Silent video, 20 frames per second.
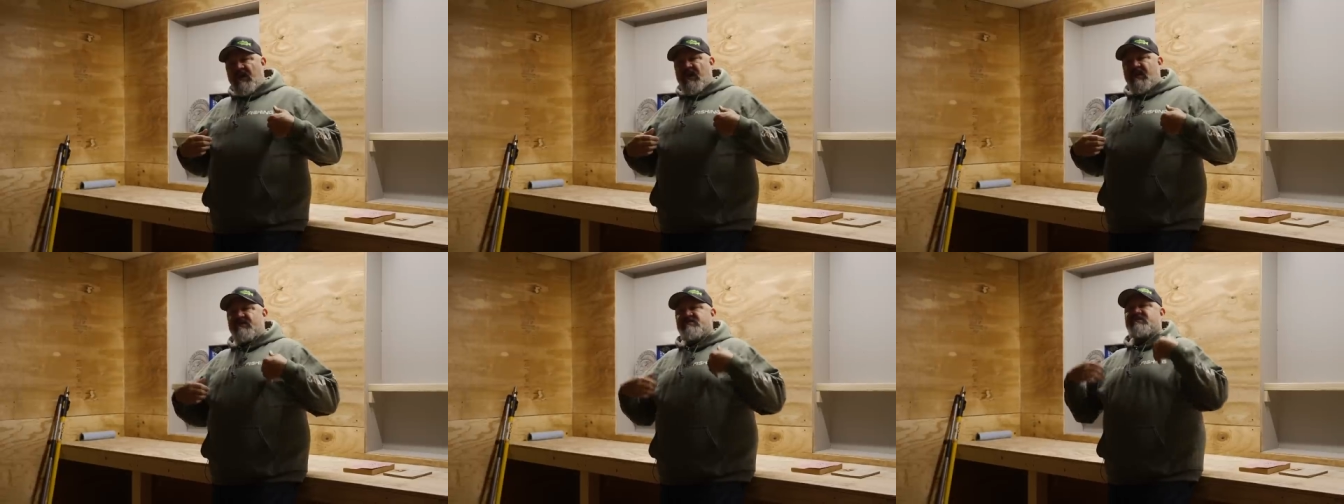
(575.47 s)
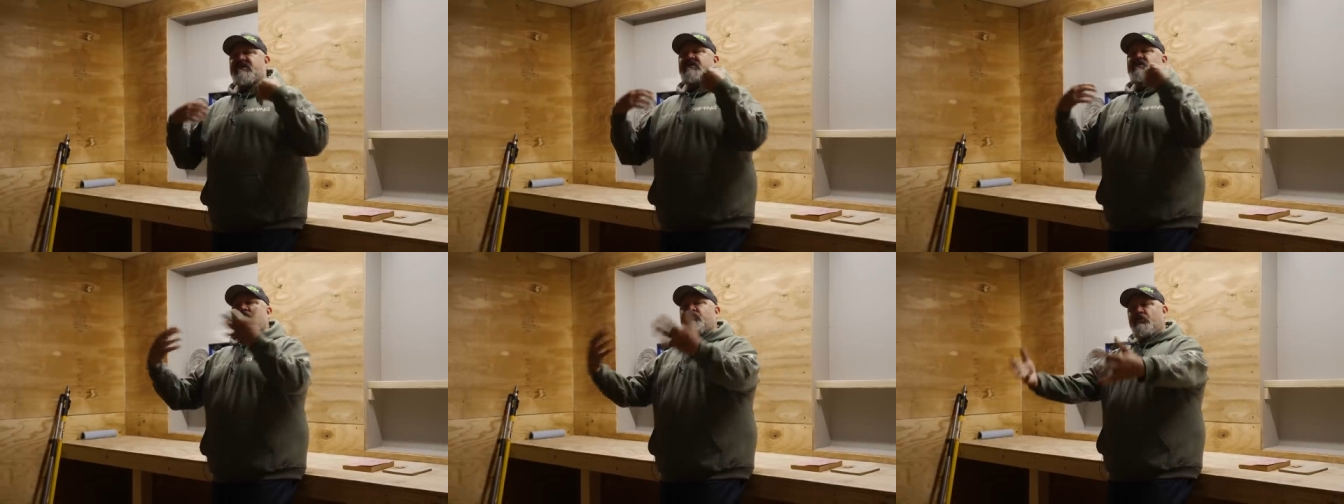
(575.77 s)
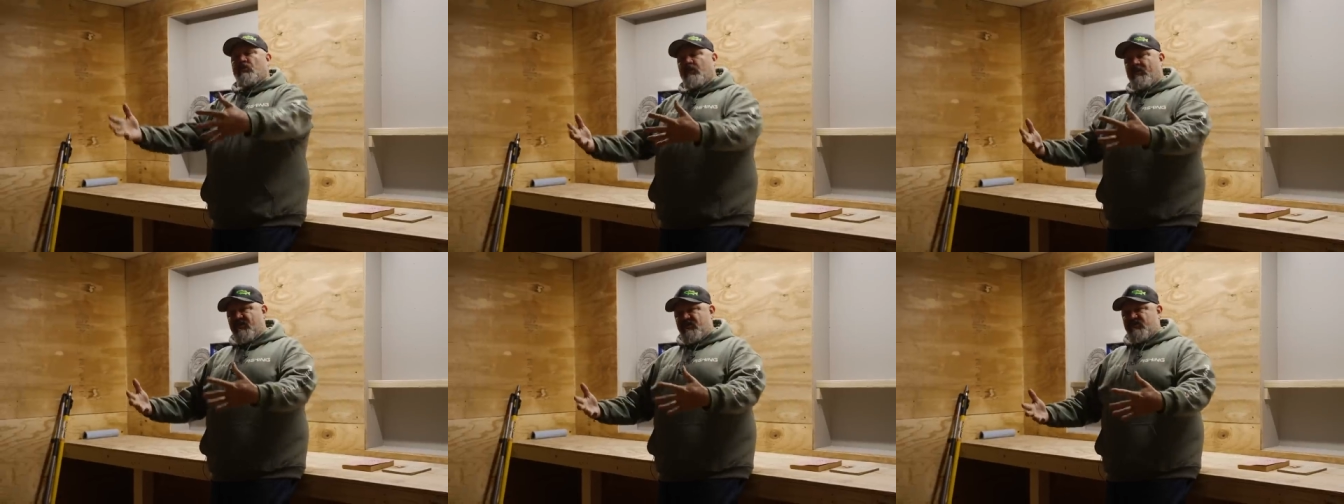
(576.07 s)
I just kind of
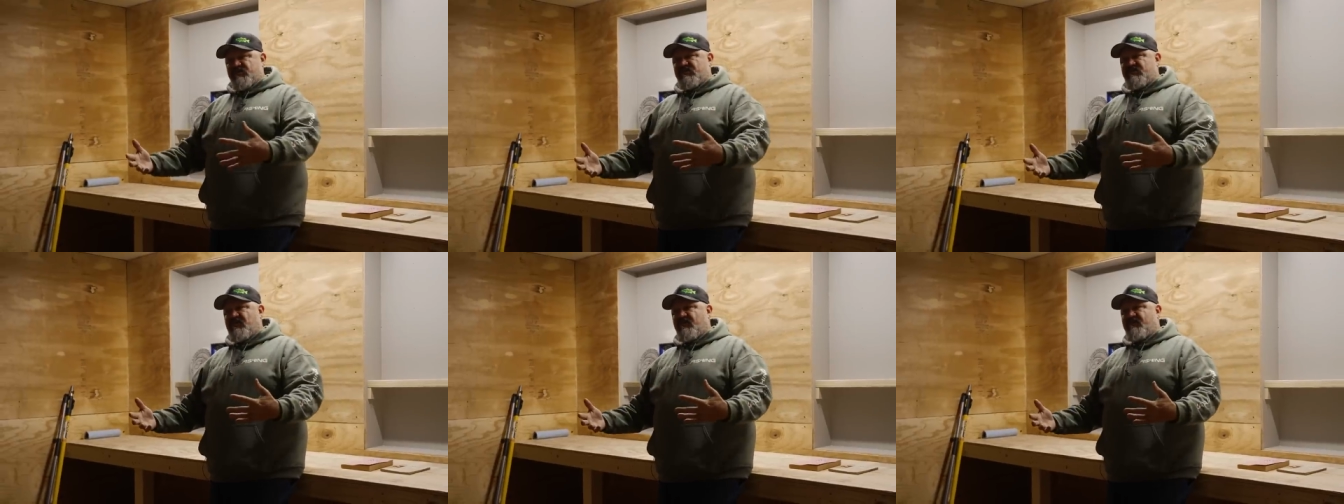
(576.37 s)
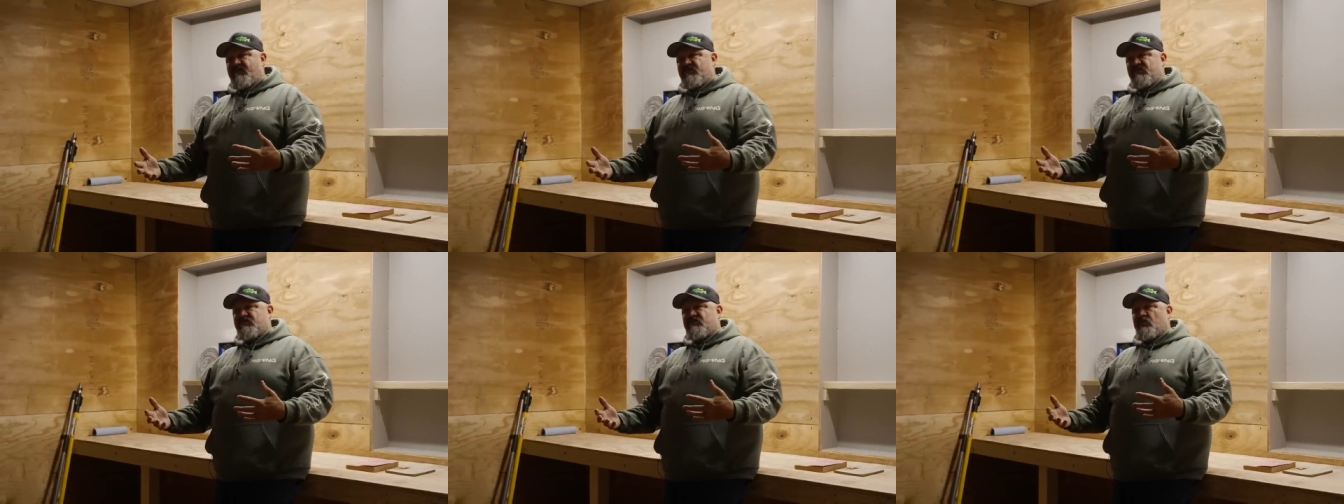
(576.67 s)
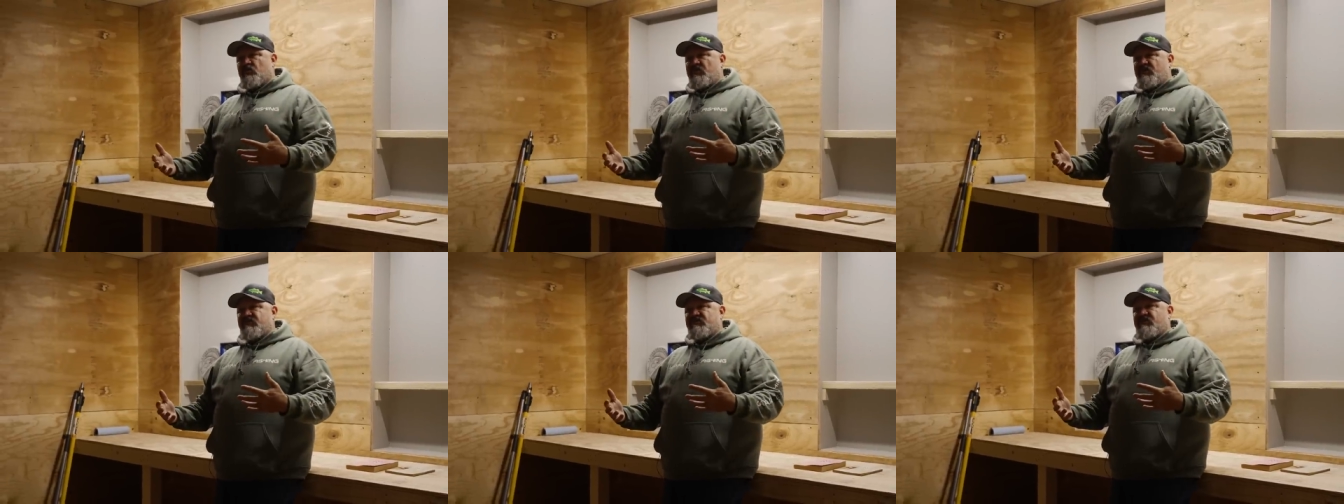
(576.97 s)
threw a bunch of stuff in
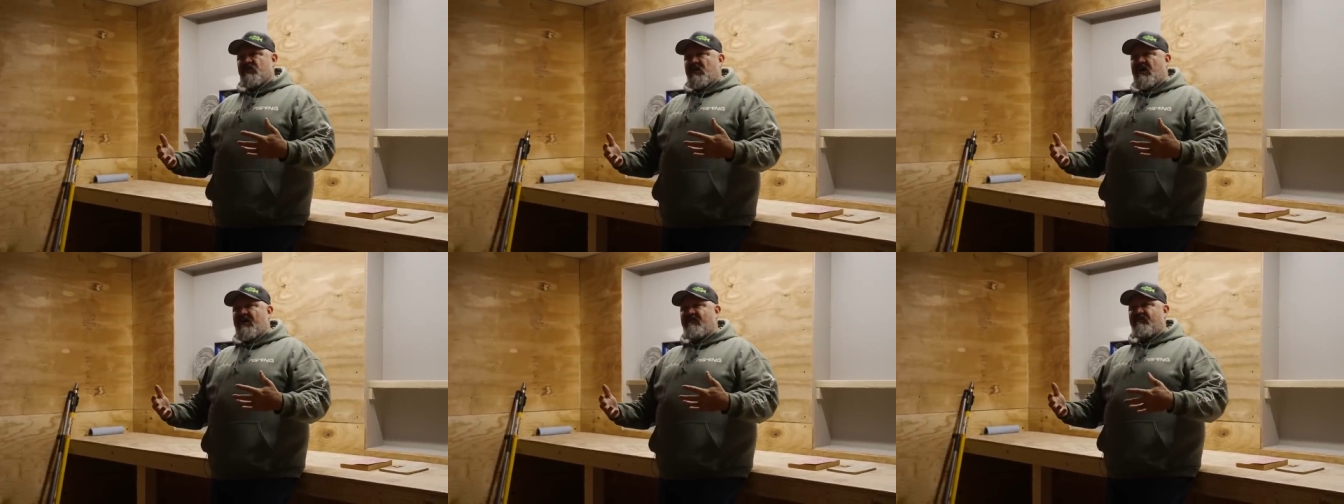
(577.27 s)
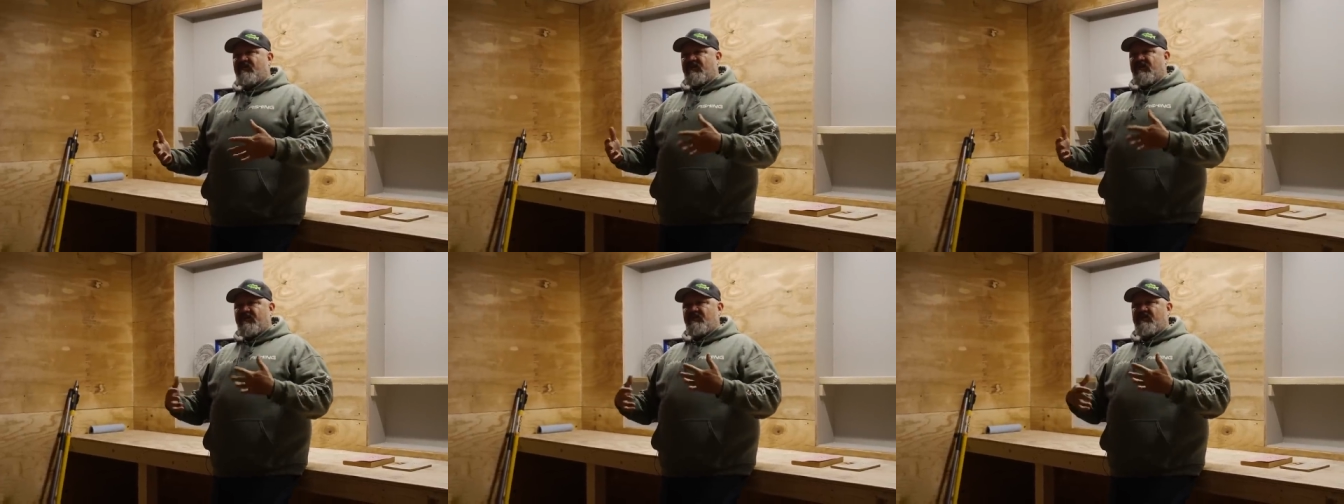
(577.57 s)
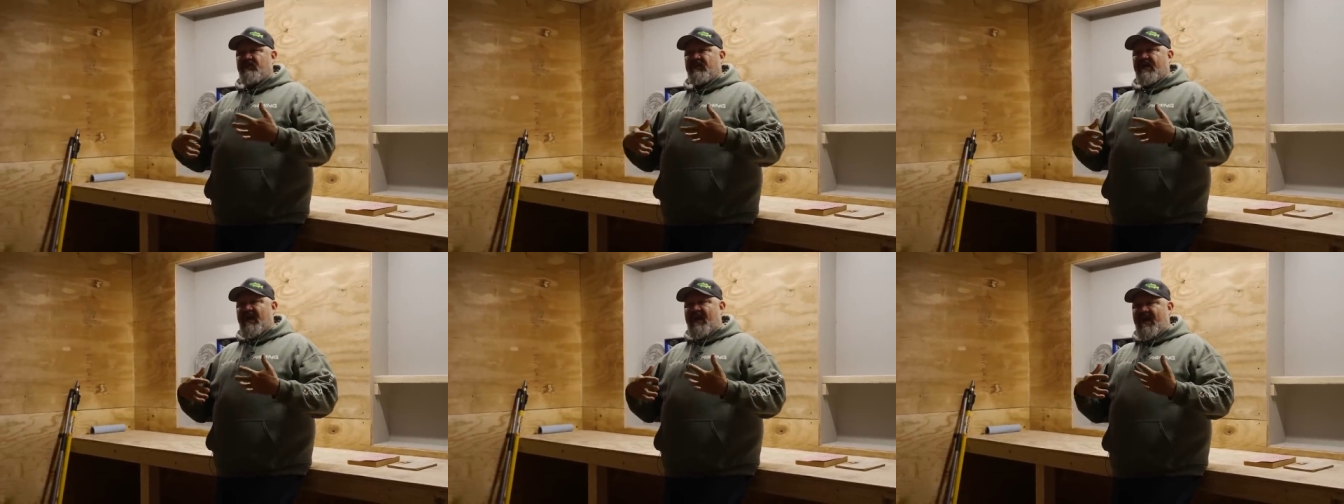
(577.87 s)
storage. So I've
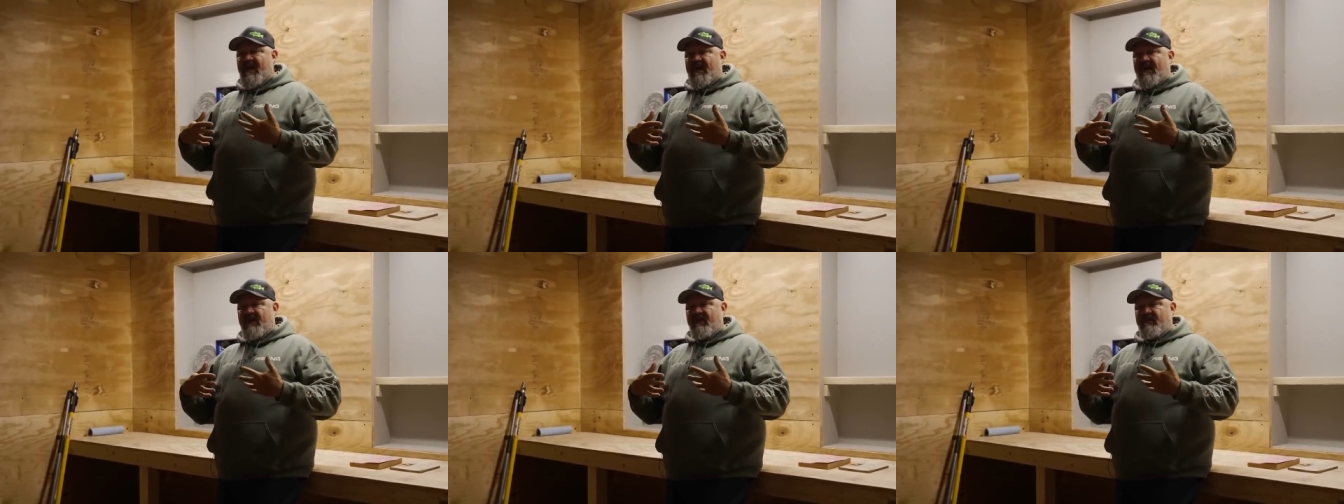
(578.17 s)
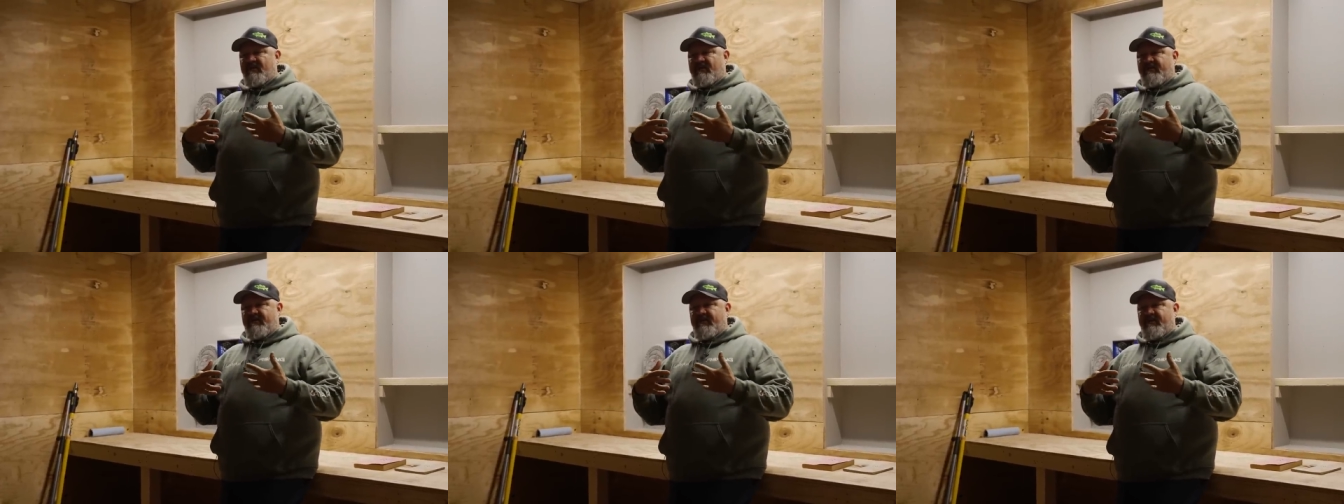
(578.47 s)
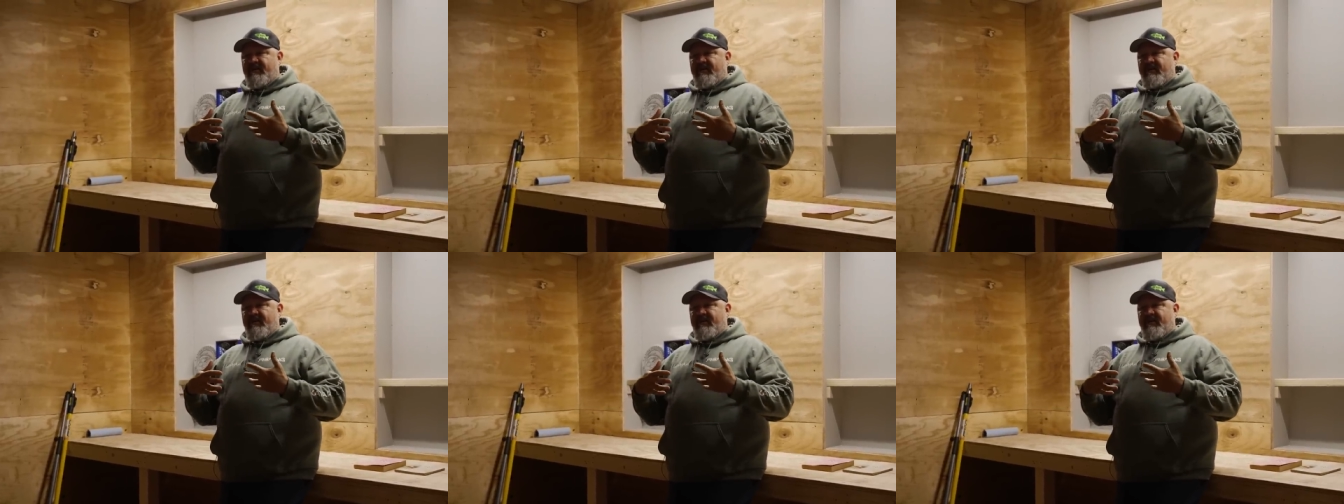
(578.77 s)
literally had,